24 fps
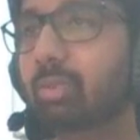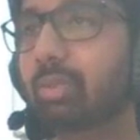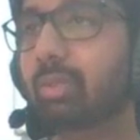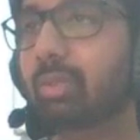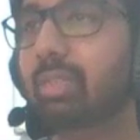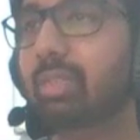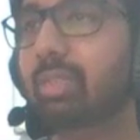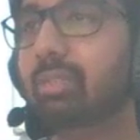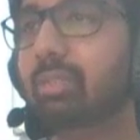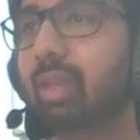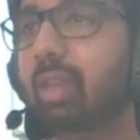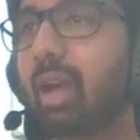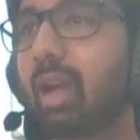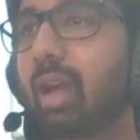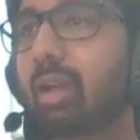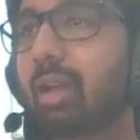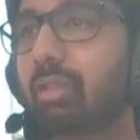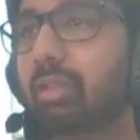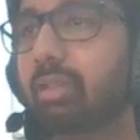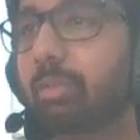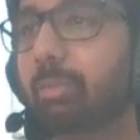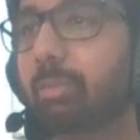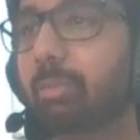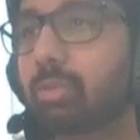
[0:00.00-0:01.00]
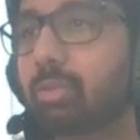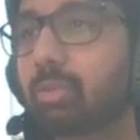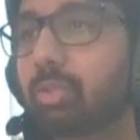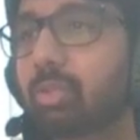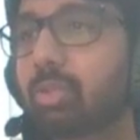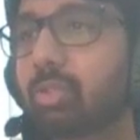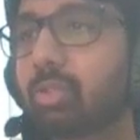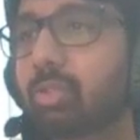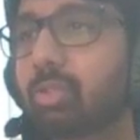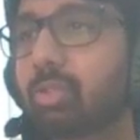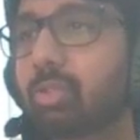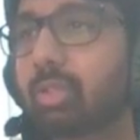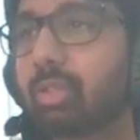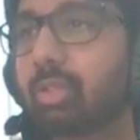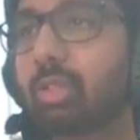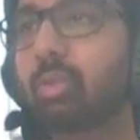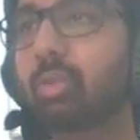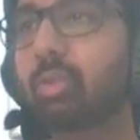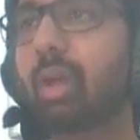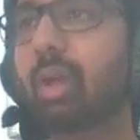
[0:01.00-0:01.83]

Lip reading: these are the positions that you